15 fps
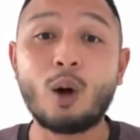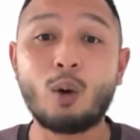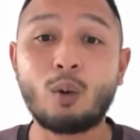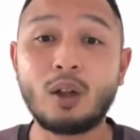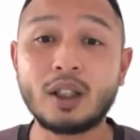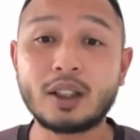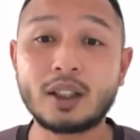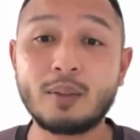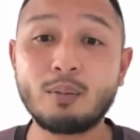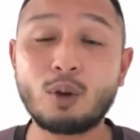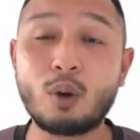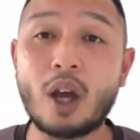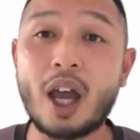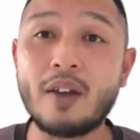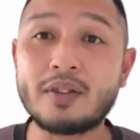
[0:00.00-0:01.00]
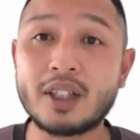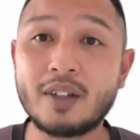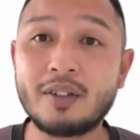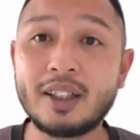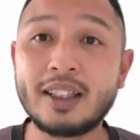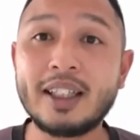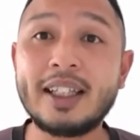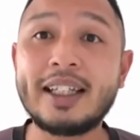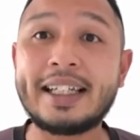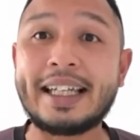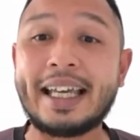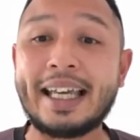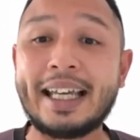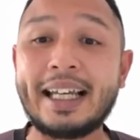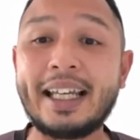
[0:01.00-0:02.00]
Welcome to F17
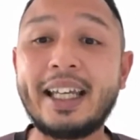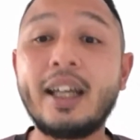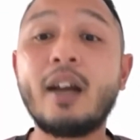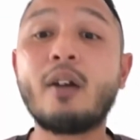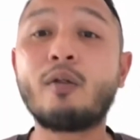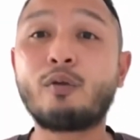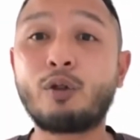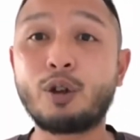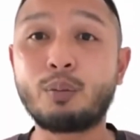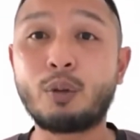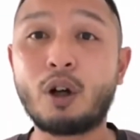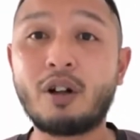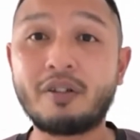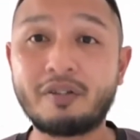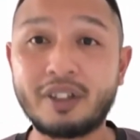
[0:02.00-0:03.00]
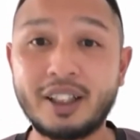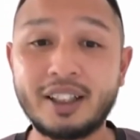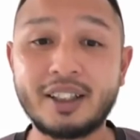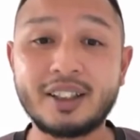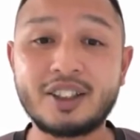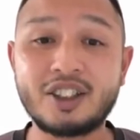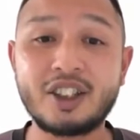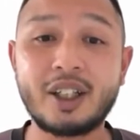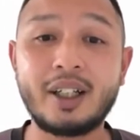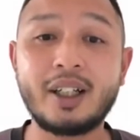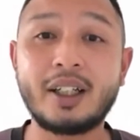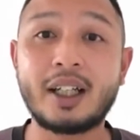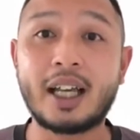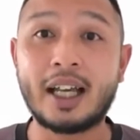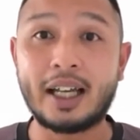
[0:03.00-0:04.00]
Daily Football Fitness Challenge.